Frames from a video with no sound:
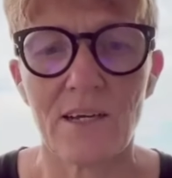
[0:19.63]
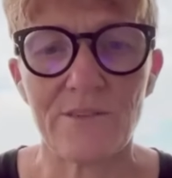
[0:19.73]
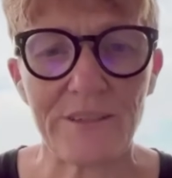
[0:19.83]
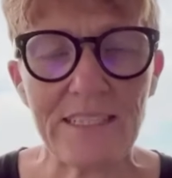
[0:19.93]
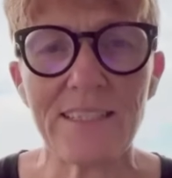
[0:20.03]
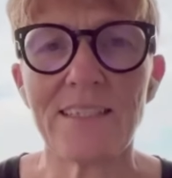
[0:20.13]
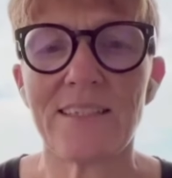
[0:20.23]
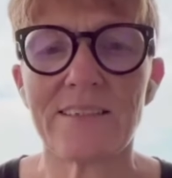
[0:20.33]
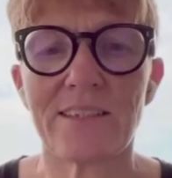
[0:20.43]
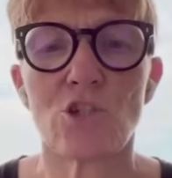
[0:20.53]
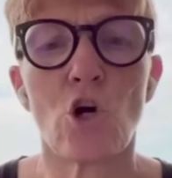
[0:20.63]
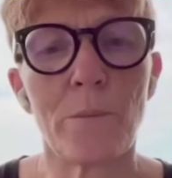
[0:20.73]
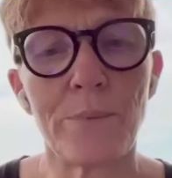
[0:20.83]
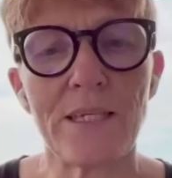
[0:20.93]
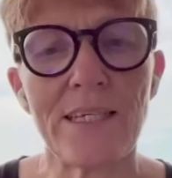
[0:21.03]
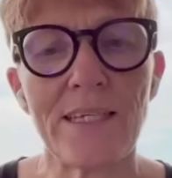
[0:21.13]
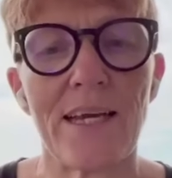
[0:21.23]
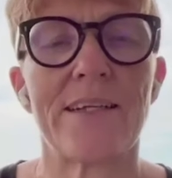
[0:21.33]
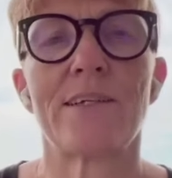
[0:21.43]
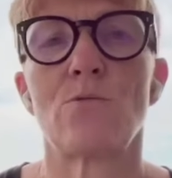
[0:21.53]
Fedi is a company
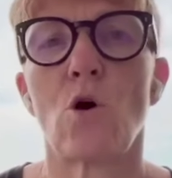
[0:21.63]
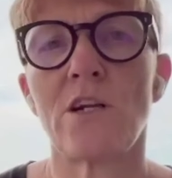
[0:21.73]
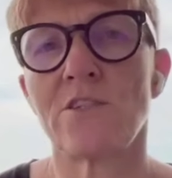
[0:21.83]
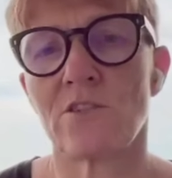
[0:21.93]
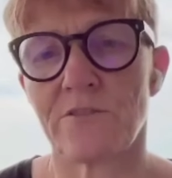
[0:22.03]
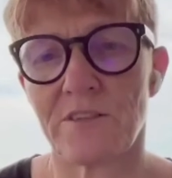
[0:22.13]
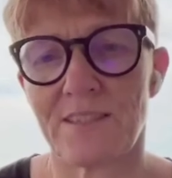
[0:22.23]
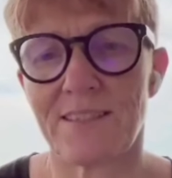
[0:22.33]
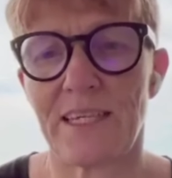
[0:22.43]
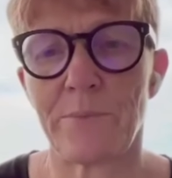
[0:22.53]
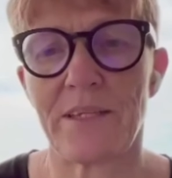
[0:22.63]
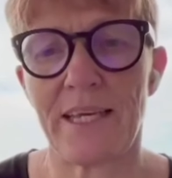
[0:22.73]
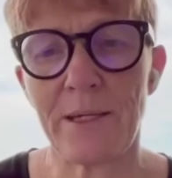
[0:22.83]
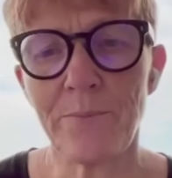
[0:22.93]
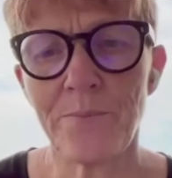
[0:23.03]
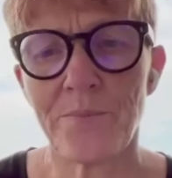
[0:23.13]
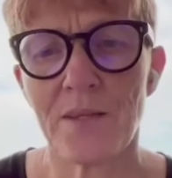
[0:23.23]
and a wallet of the same name,